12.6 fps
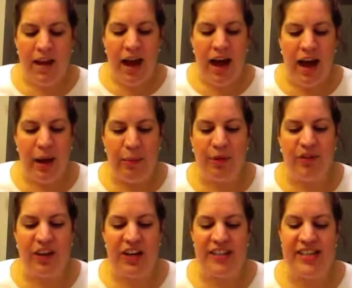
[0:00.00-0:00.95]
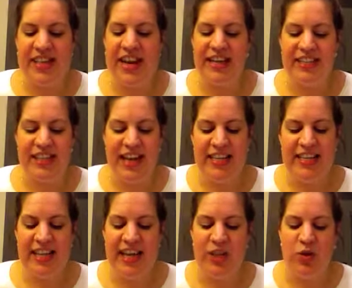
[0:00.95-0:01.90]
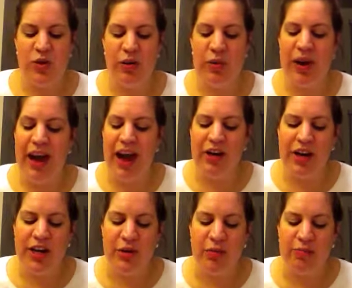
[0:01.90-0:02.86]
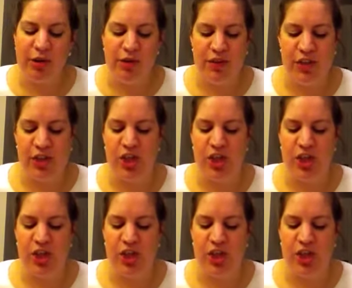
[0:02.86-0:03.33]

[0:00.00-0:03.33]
Moving on to the next slide, slide 21, how can you improve this